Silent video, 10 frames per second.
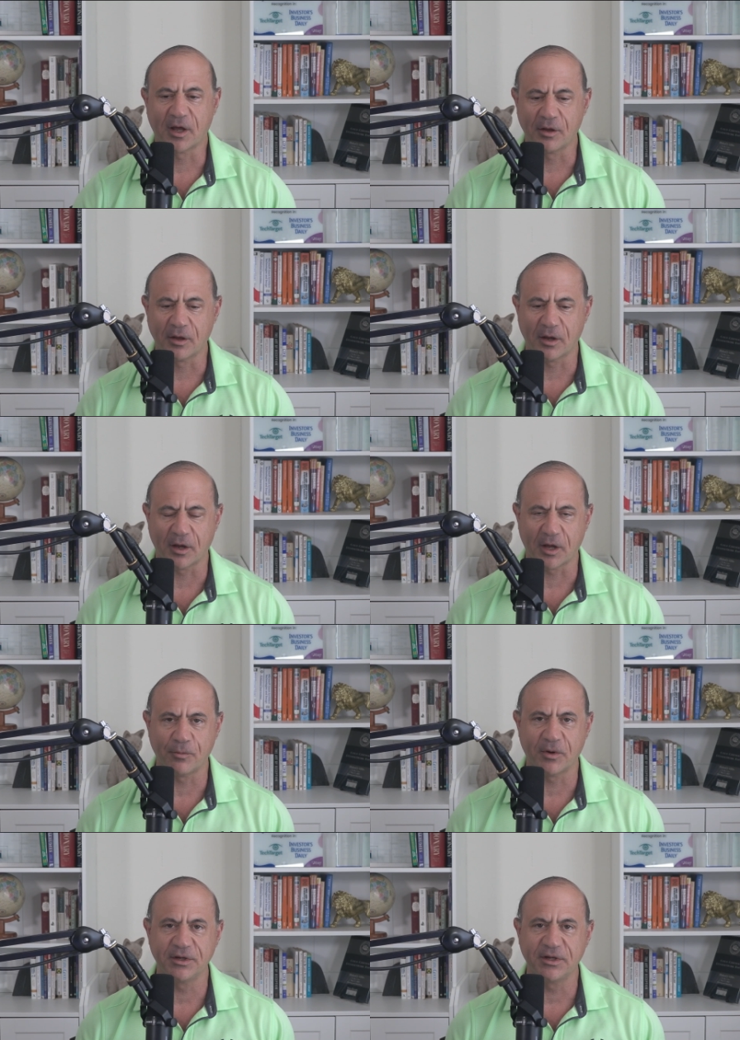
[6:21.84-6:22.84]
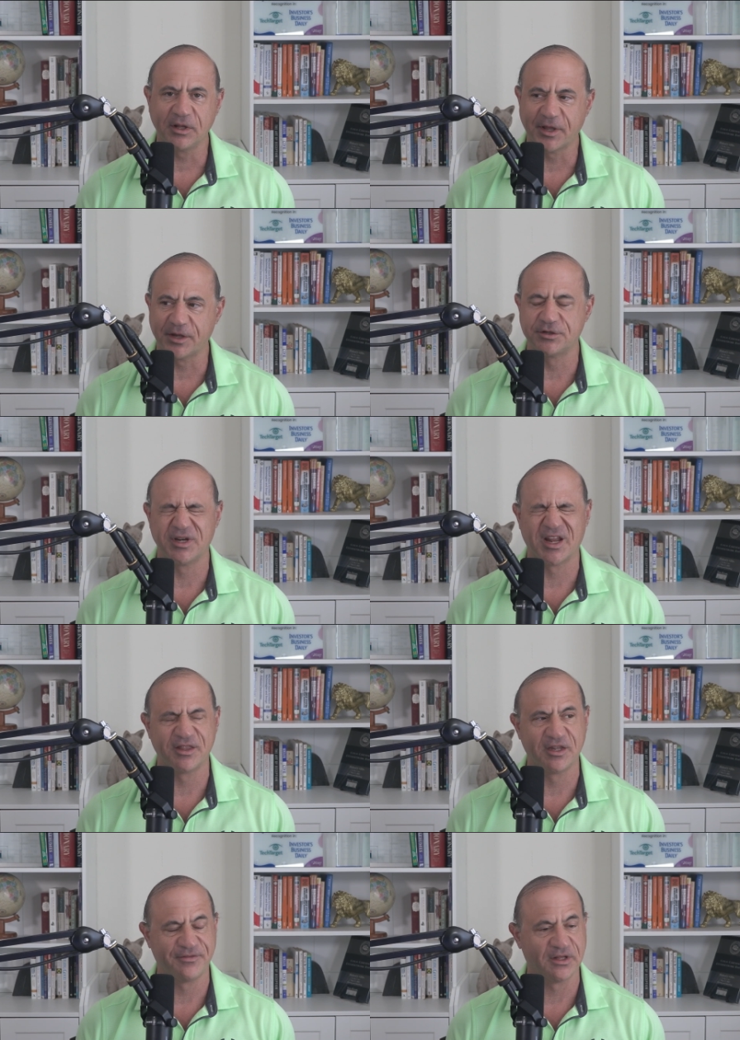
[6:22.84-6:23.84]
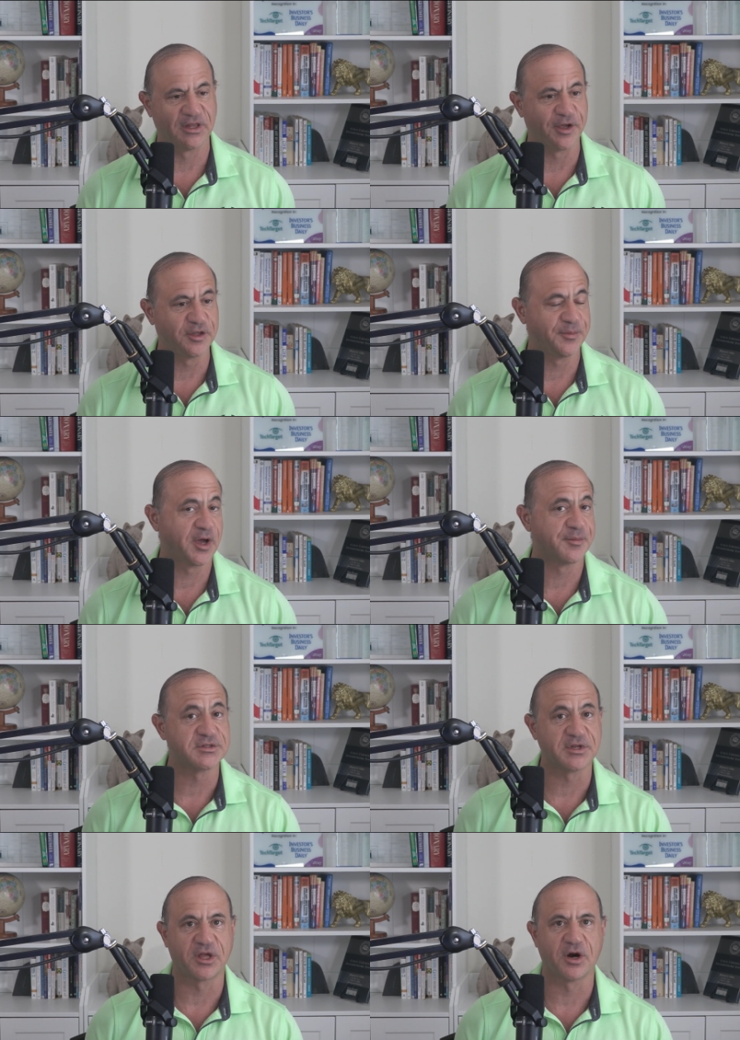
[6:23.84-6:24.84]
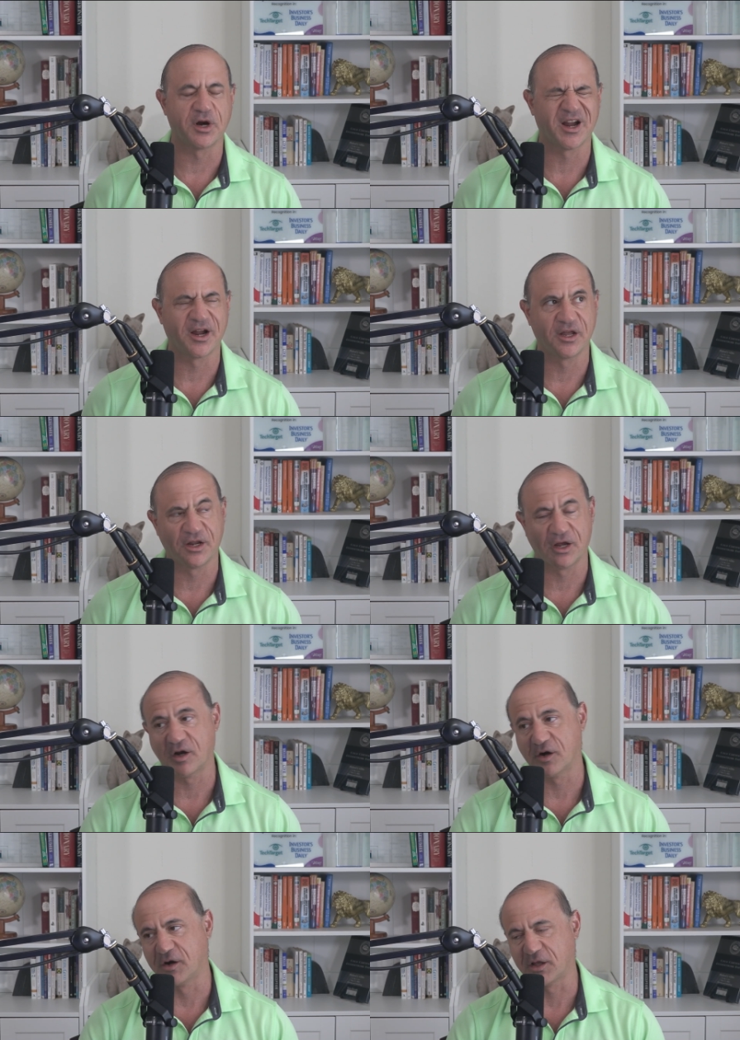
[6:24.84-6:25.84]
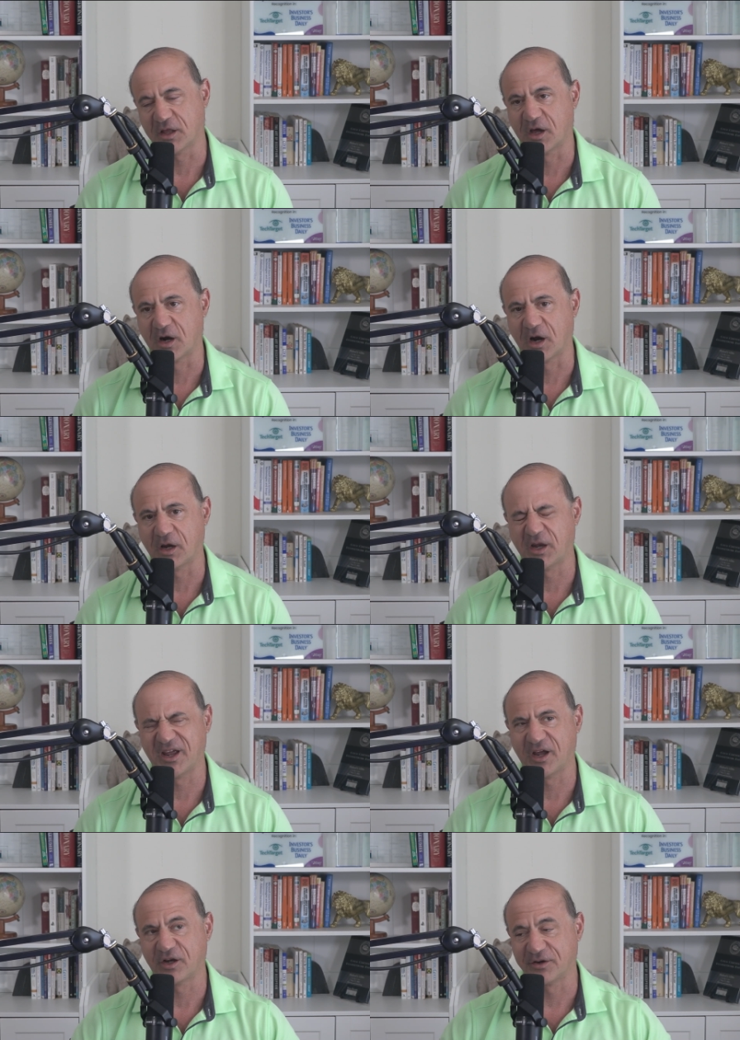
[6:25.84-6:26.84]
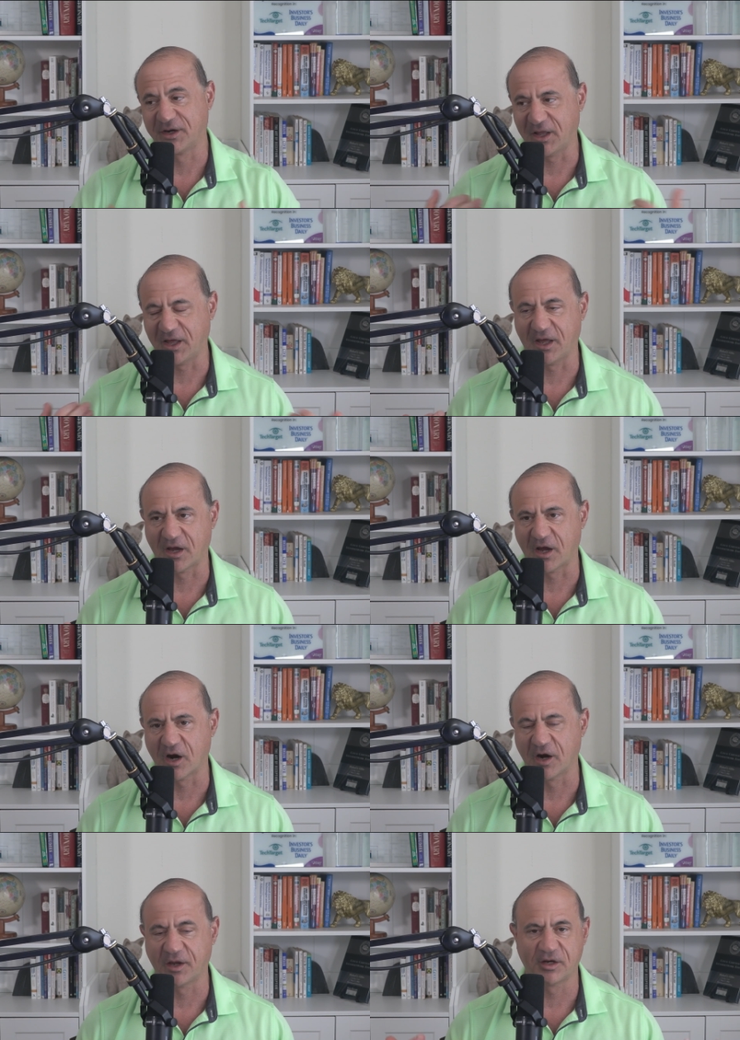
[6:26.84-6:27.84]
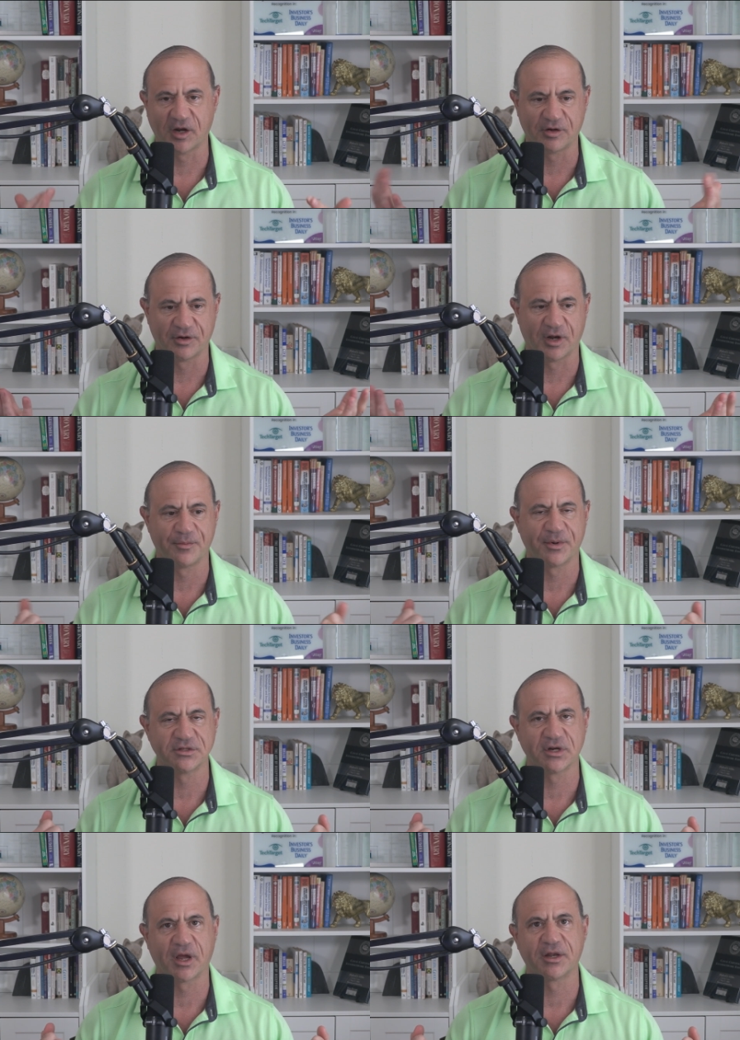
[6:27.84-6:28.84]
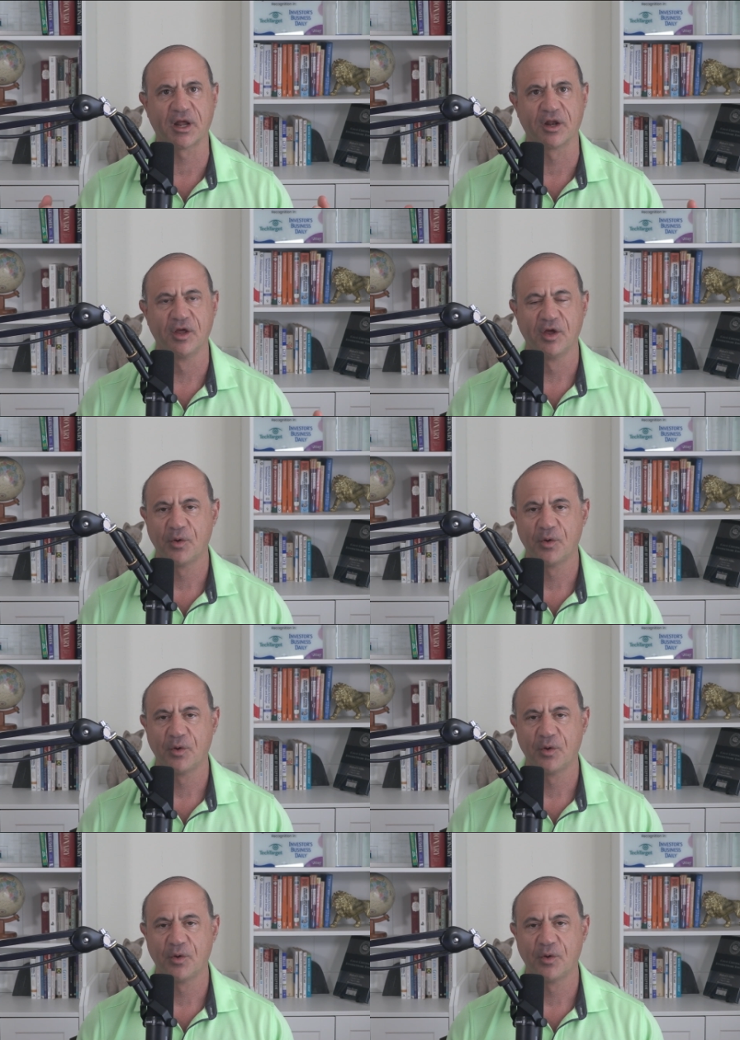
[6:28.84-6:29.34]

Now, I wanted to let you know that if you'd like to become a security architect or a cloud architect or an A I architect or an enterprise architect,